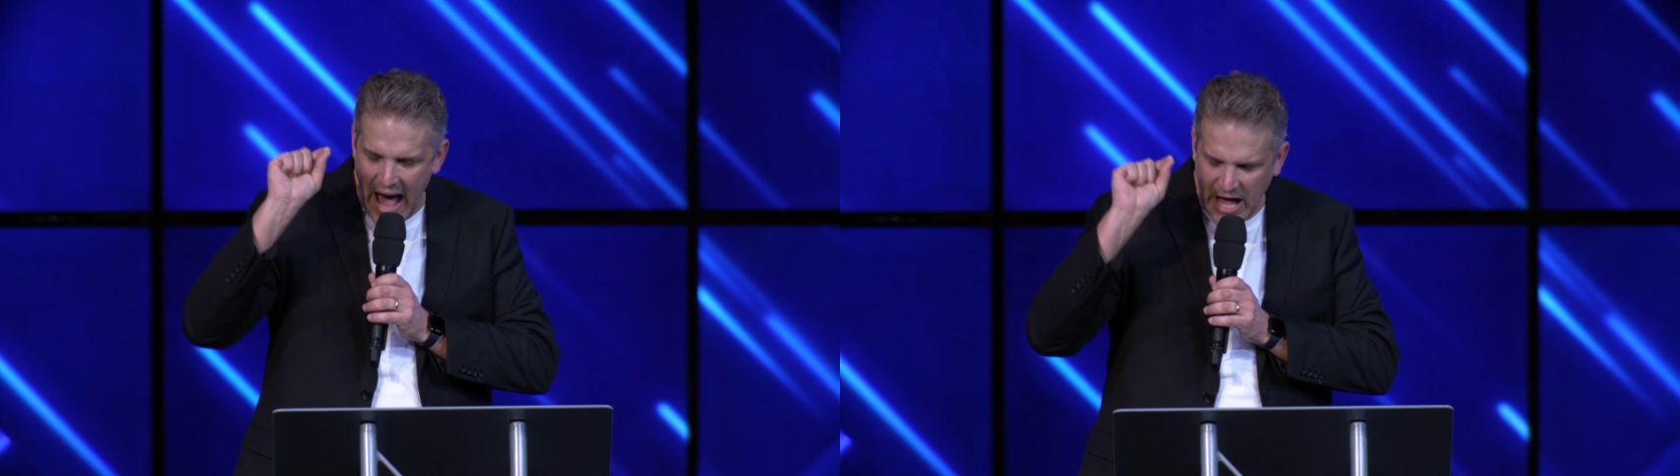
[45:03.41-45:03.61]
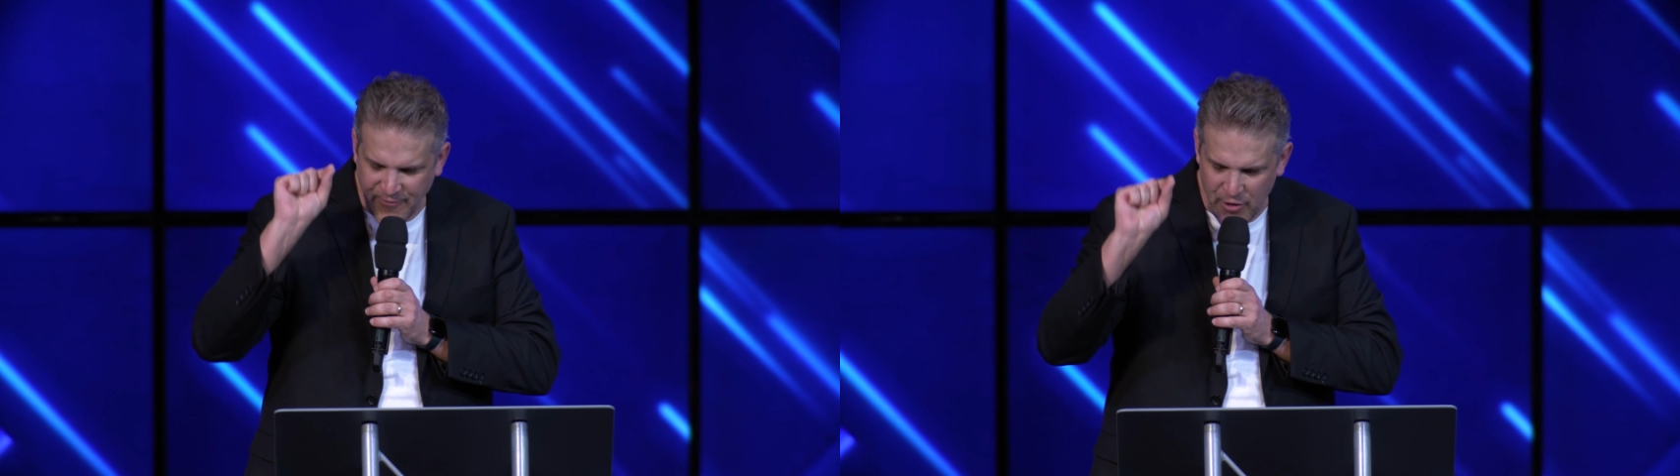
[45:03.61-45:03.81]

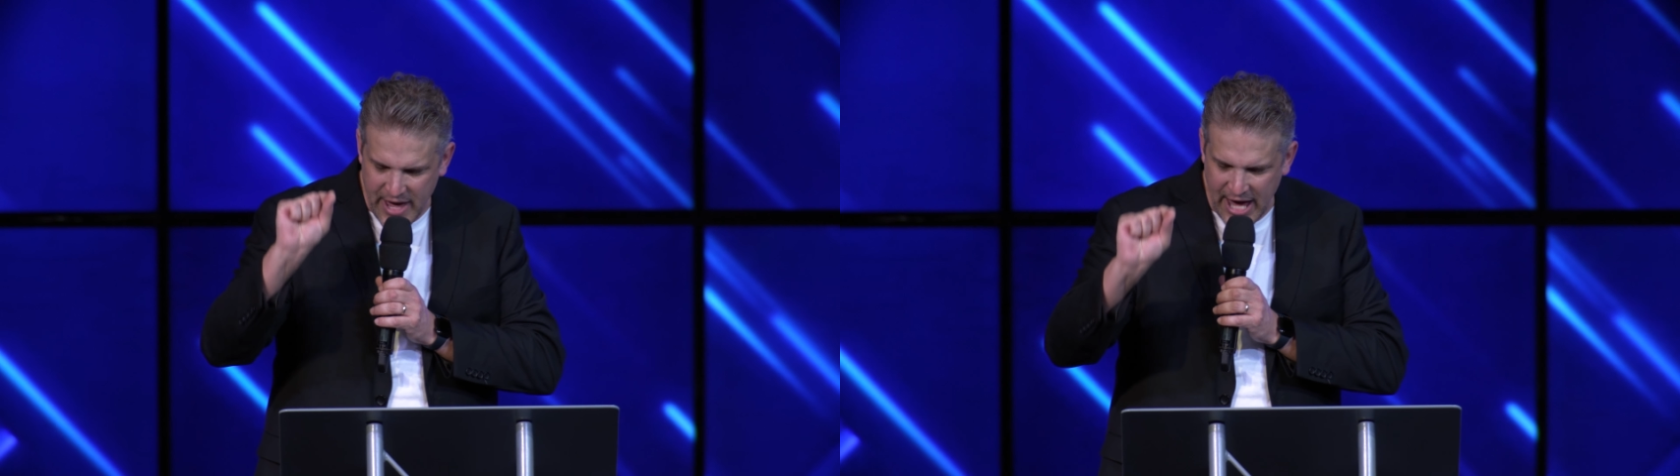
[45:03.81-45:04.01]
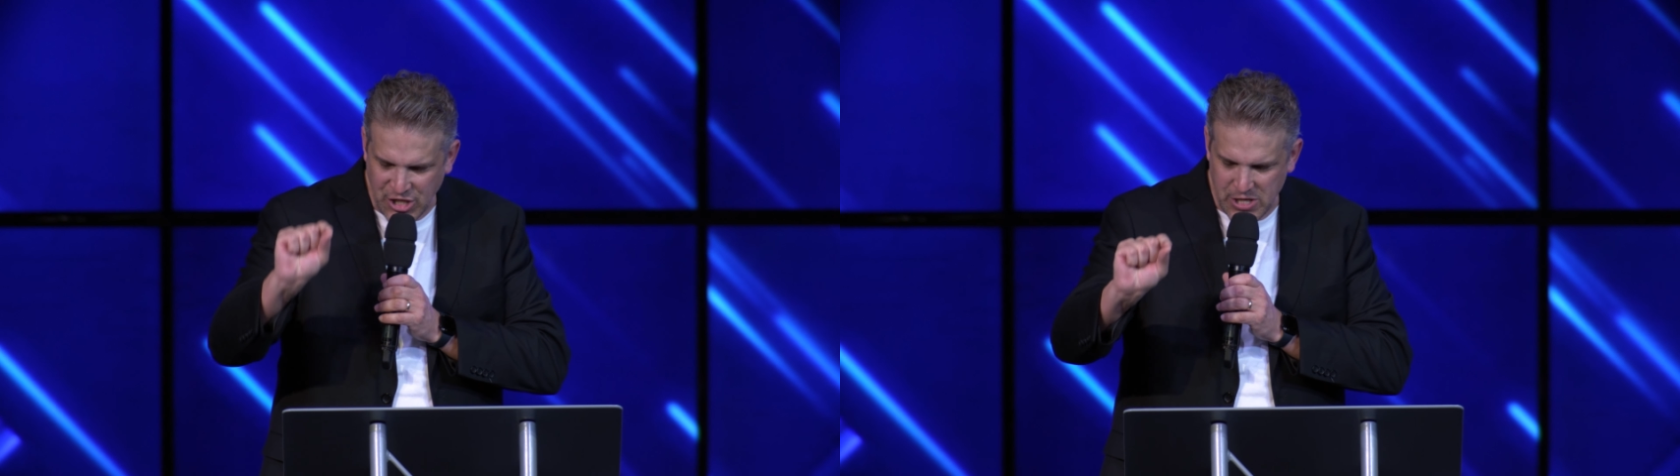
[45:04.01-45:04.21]

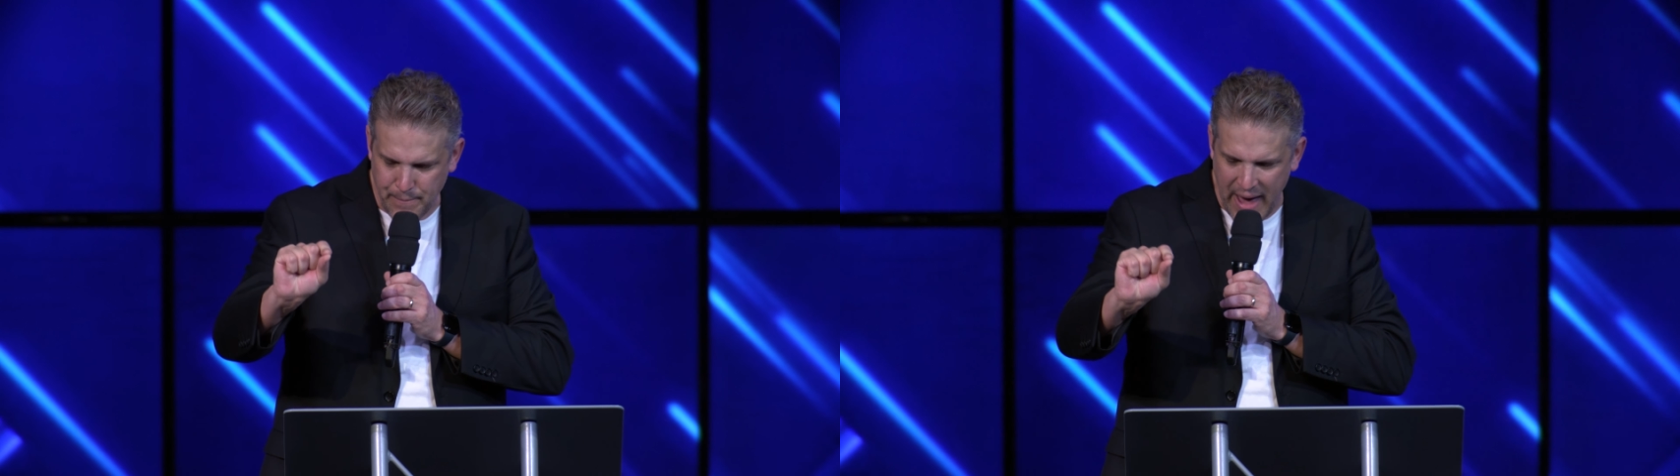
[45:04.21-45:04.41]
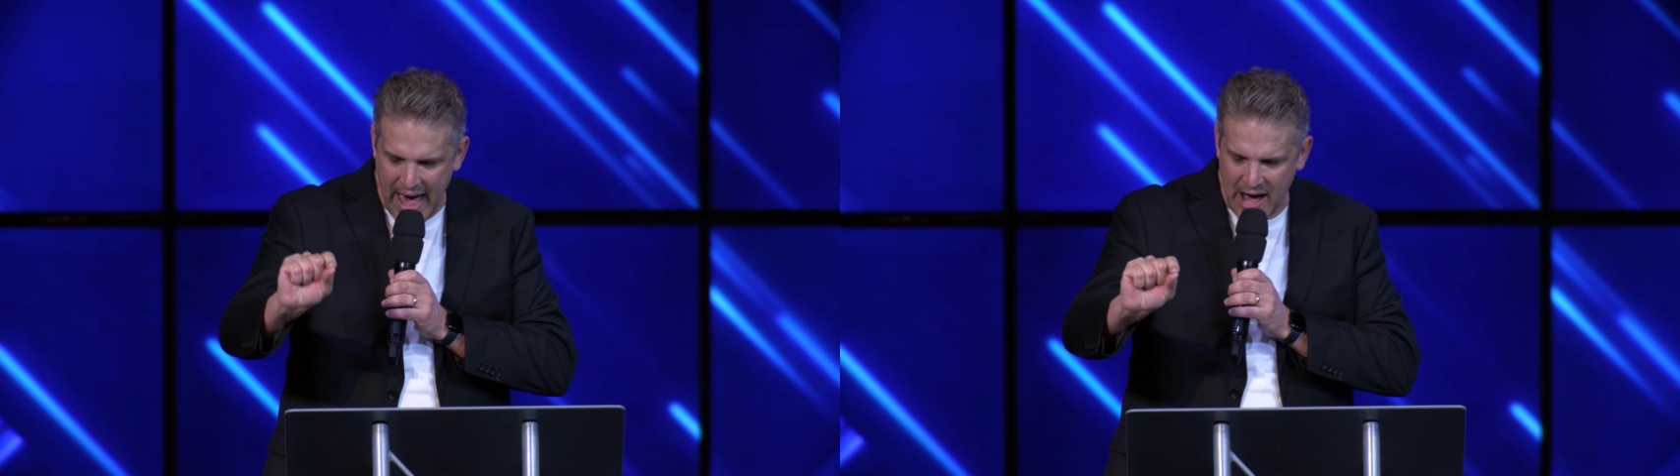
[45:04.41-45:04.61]
Ask for the
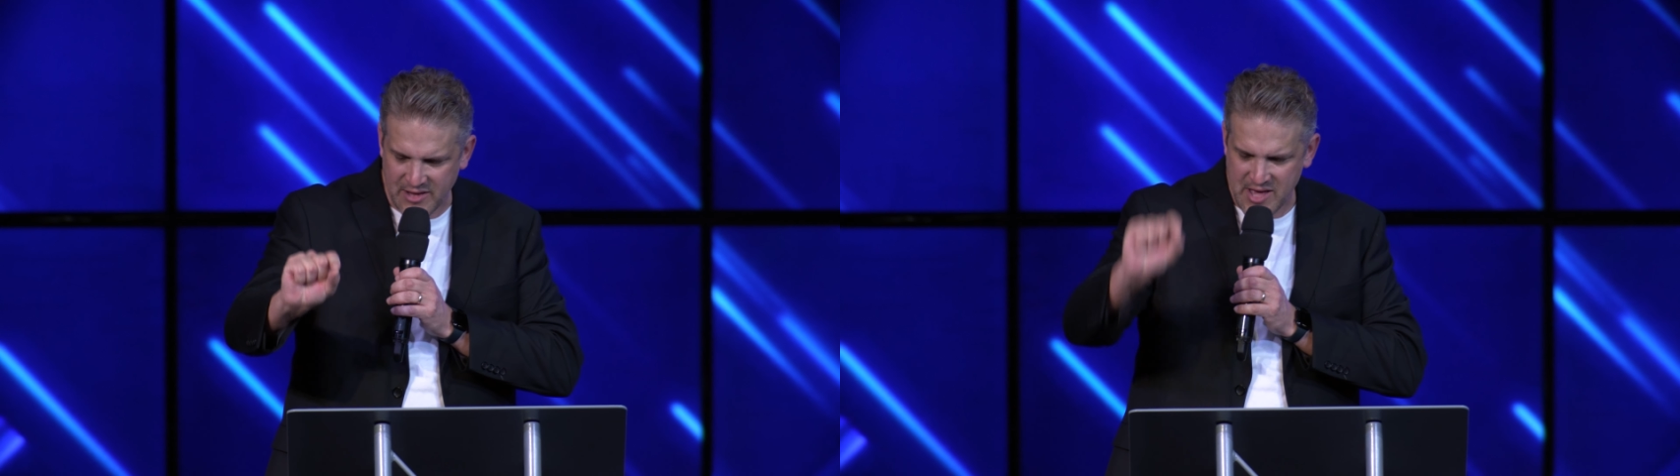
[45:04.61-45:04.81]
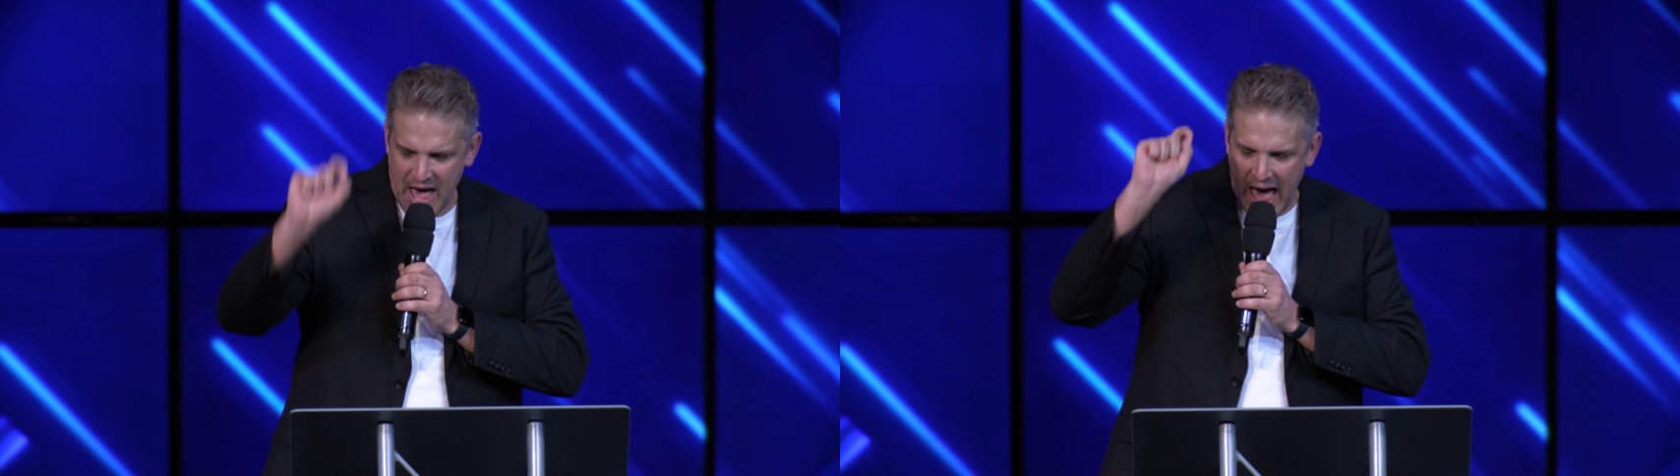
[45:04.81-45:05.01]
ancient
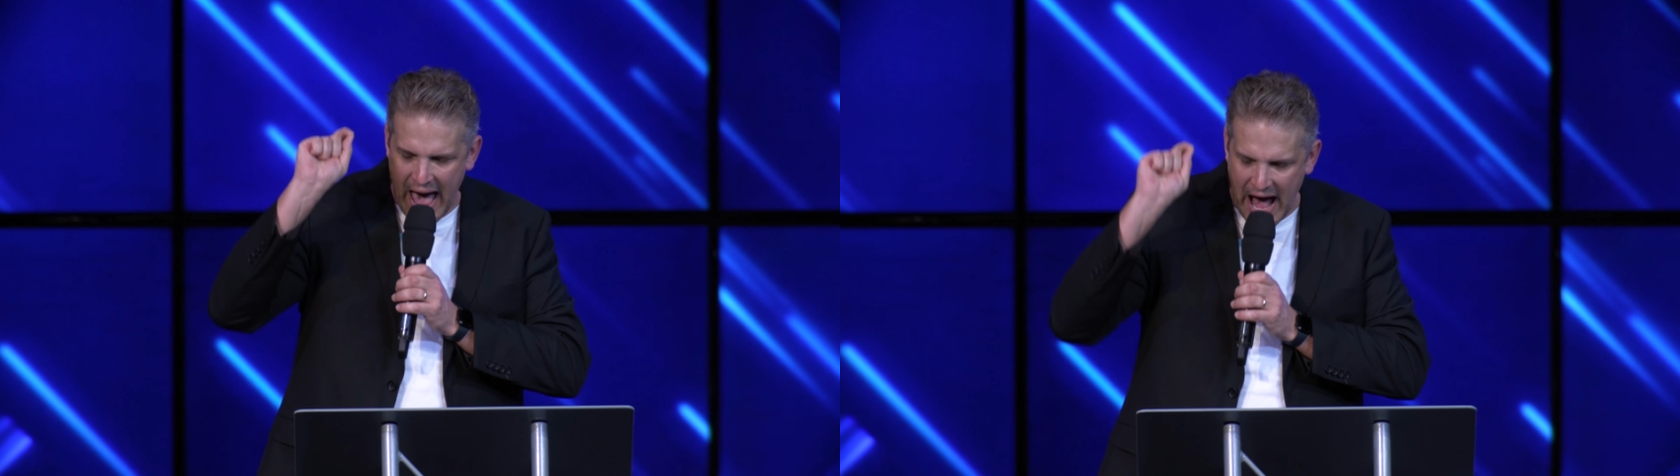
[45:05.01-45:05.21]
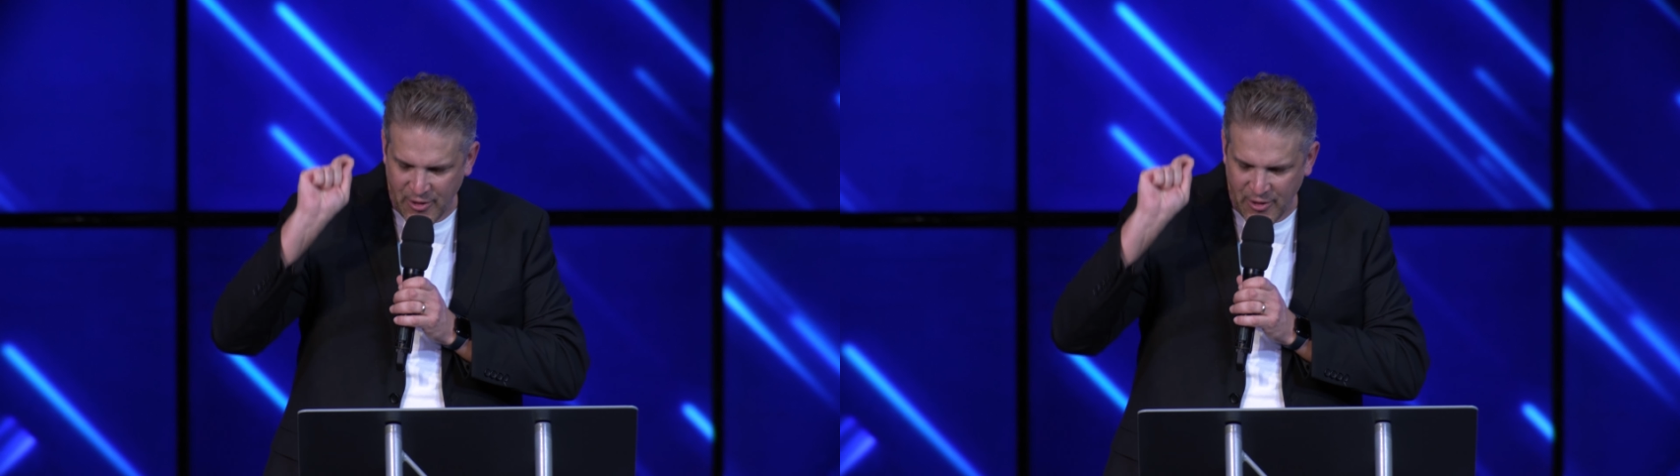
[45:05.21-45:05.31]
paths.